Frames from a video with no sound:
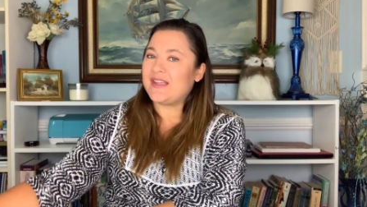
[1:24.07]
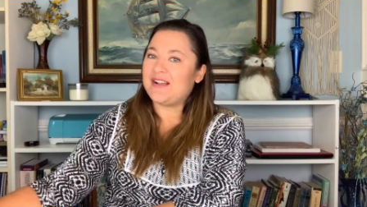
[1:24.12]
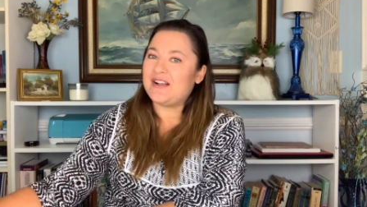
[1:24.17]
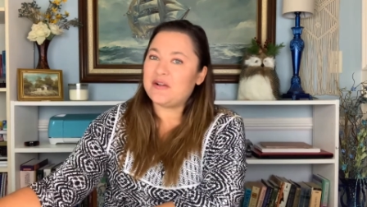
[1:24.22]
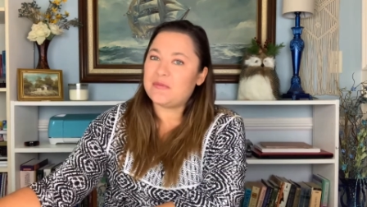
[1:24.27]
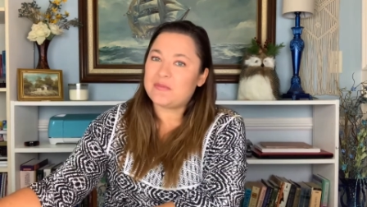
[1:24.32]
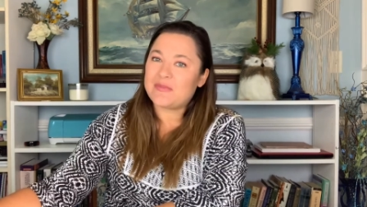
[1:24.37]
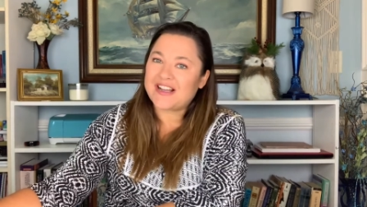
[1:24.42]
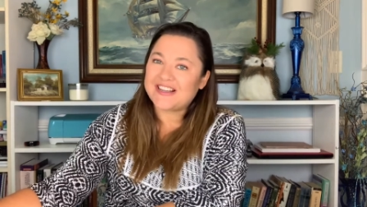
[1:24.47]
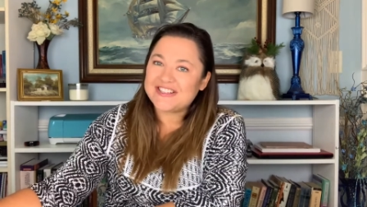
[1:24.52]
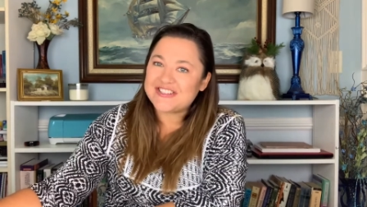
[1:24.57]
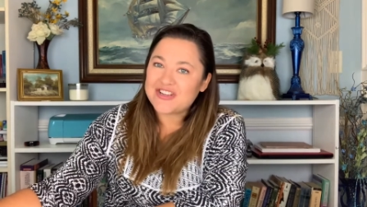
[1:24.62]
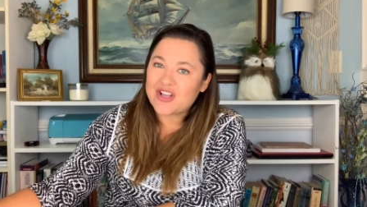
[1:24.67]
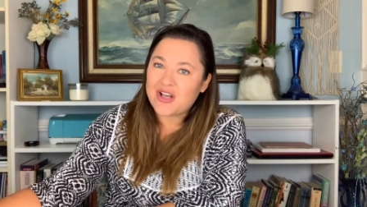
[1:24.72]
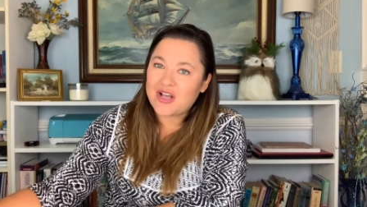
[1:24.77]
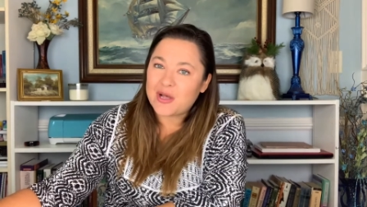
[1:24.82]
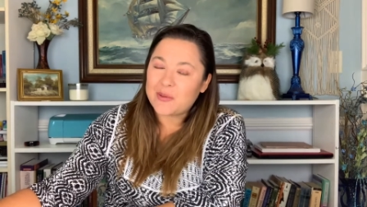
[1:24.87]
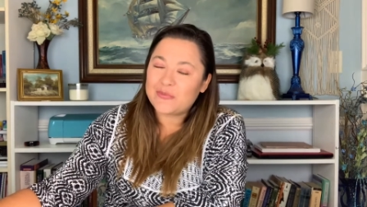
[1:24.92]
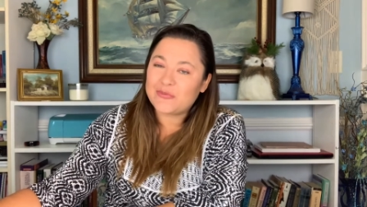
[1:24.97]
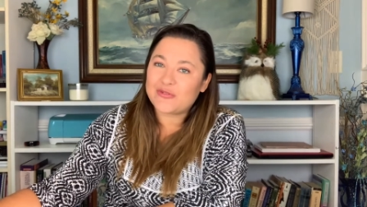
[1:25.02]
My
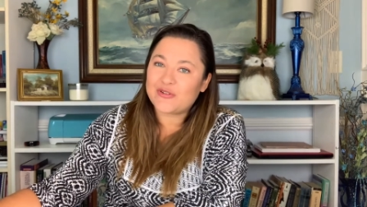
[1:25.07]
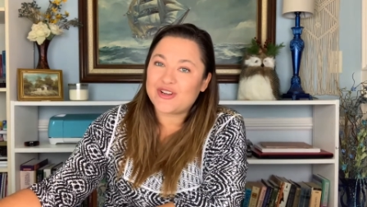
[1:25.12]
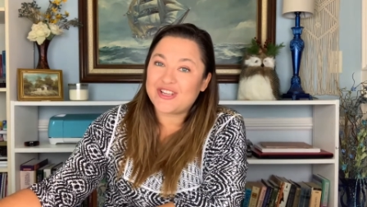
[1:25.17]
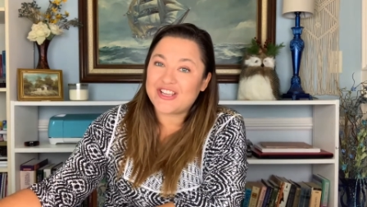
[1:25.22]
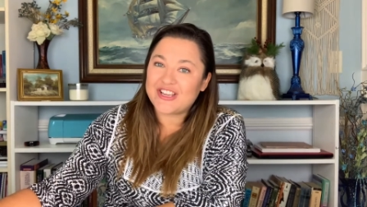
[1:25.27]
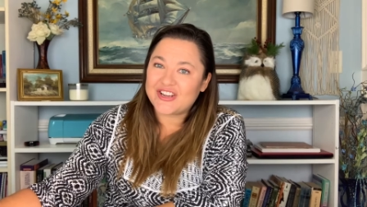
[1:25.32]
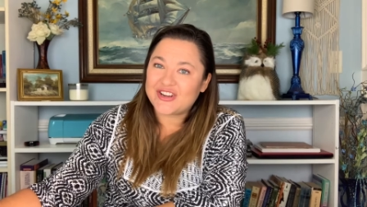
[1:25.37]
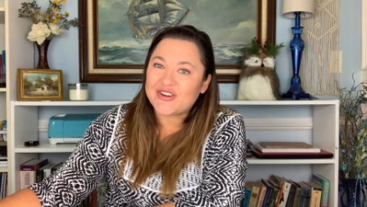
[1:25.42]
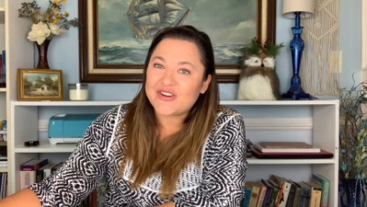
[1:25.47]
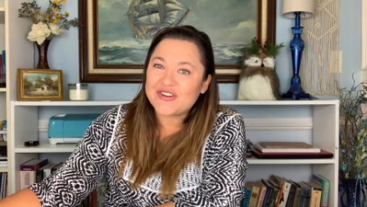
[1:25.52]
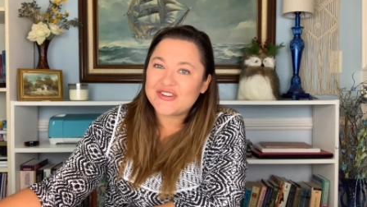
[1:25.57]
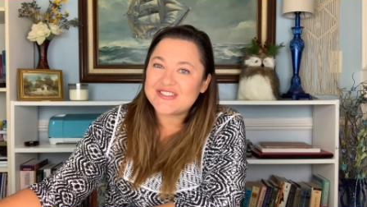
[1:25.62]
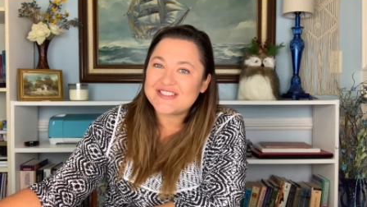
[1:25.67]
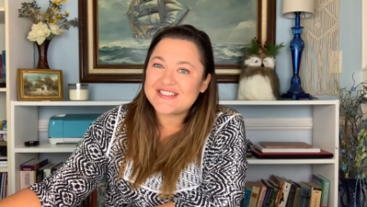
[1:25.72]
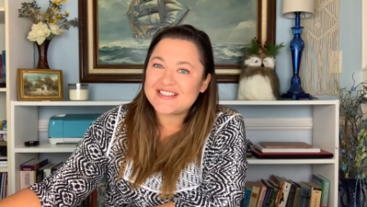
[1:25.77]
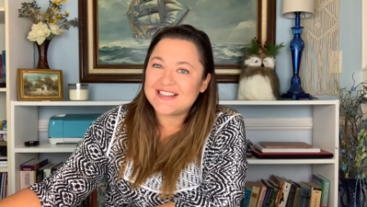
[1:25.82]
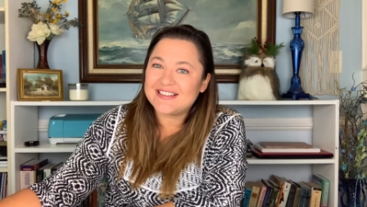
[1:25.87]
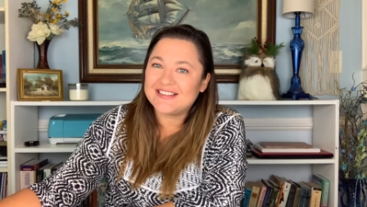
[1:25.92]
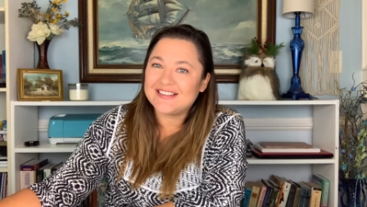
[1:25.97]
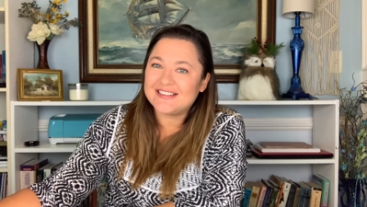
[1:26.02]
job for years,
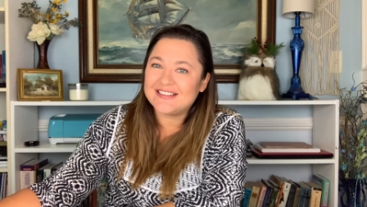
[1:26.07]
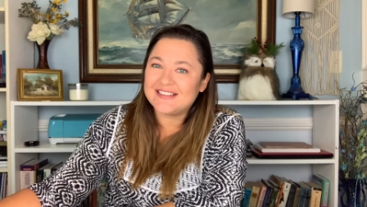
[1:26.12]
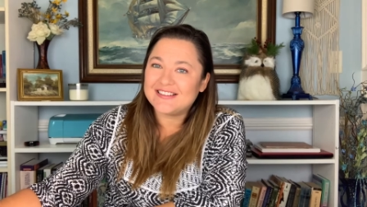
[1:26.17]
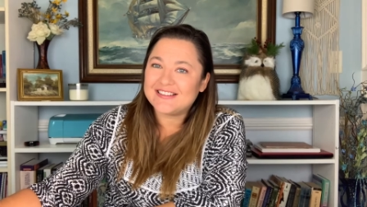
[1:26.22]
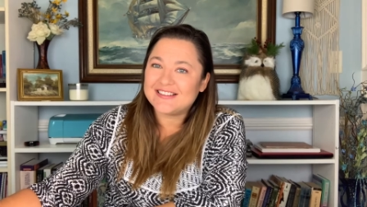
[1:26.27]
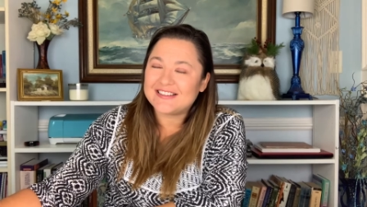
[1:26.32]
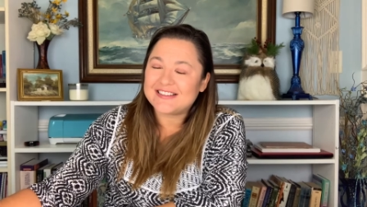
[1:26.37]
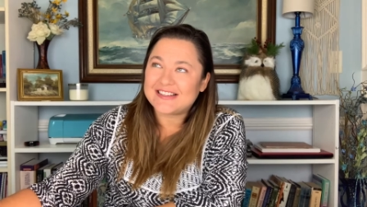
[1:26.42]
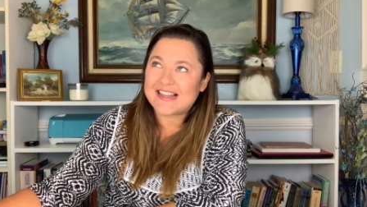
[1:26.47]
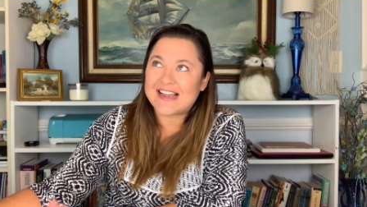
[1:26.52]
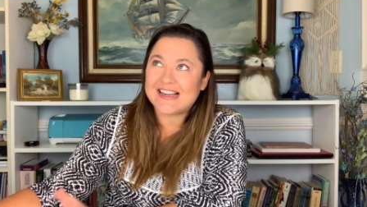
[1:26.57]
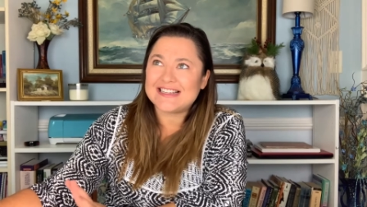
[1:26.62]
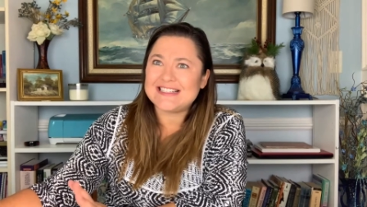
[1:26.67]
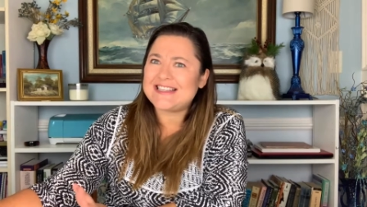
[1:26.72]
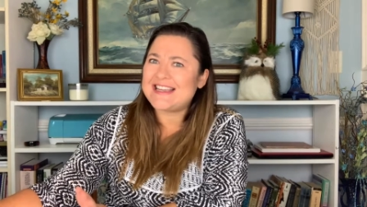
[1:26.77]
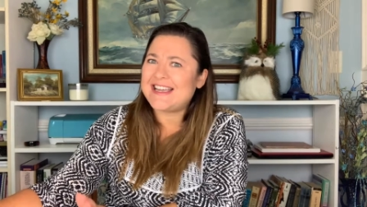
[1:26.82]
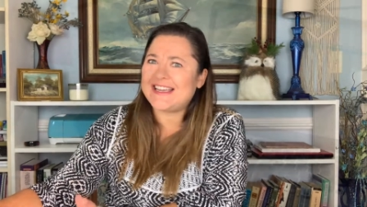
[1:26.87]
like 10